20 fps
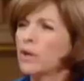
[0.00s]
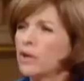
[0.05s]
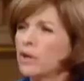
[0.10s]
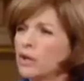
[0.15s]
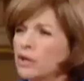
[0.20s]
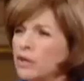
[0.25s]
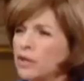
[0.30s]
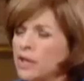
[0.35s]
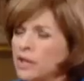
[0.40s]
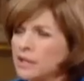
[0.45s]
one
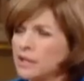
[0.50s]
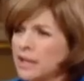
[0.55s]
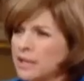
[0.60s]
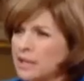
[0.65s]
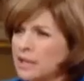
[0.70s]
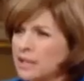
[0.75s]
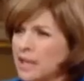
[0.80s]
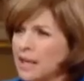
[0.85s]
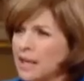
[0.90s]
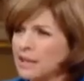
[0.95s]
good thing
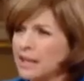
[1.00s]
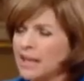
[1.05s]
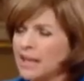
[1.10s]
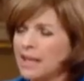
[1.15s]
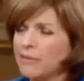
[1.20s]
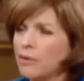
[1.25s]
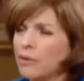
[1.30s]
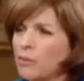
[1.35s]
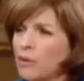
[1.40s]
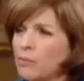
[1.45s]
that's
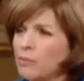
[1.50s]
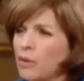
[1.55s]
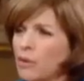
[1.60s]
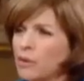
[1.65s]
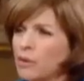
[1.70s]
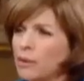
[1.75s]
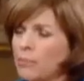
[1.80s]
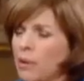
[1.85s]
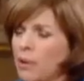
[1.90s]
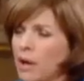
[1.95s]
even
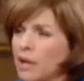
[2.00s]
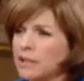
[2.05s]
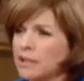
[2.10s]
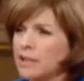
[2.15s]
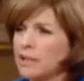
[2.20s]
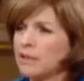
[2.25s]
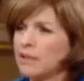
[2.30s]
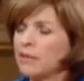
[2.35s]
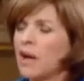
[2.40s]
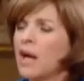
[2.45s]
remotely
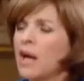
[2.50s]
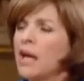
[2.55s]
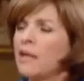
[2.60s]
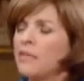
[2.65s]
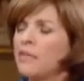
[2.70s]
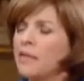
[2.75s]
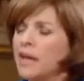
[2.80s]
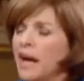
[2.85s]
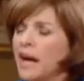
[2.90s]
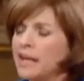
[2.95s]
positive.
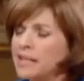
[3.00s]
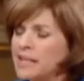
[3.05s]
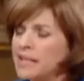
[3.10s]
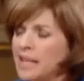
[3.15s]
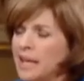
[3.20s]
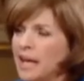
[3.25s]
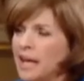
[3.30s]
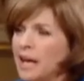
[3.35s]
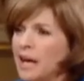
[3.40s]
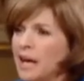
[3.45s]
The
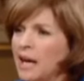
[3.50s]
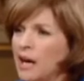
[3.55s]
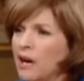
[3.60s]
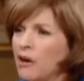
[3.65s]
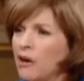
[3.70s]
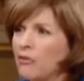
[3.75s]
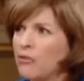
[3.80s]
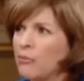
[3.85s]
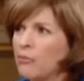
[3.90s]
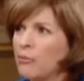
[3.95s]
idea
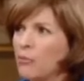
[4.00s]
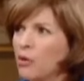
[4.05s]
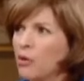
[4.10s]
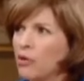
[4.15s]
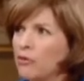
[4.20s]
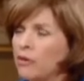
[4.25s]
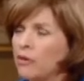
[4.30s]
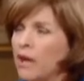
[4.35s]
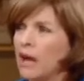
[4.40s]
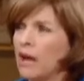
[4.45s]
of
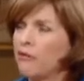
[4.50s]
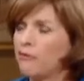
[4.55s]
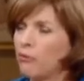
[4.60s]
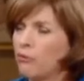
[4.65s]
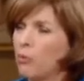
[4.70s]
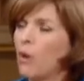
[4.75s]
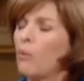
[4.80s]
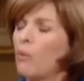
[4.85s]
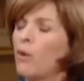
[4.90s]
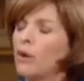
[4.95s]
moving,
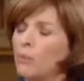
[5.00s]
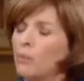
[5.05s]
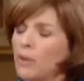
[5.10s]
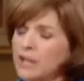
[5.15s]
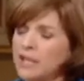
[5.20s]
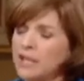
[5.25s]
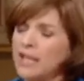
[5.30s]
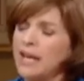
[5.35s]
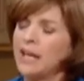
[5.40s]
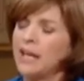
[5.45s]

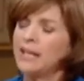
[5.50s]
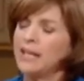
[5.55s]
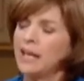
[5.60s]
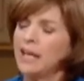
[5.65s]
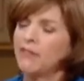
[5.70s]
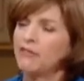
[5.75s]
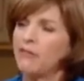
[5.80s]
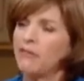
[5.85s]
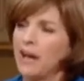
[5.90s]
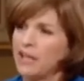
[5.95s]
what's the idea
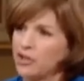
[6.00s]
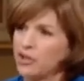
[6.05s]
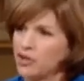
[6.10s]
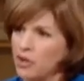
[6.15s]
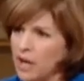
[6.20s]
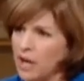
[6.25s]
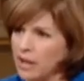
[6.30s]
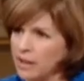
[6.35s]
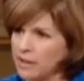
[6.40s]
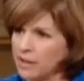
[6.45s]
of
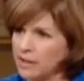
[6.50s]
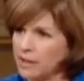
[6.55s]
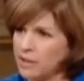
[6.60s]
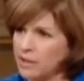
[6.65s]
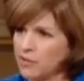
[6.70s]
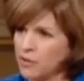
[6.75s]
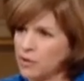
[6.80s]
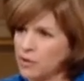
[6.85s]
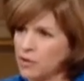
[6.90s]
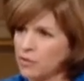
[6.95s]
fast-tracking
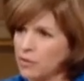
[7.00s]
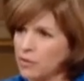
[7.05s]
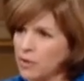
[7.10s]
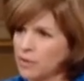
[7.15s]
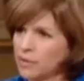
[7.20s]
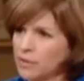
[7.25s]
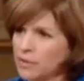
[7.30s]
this, first of all?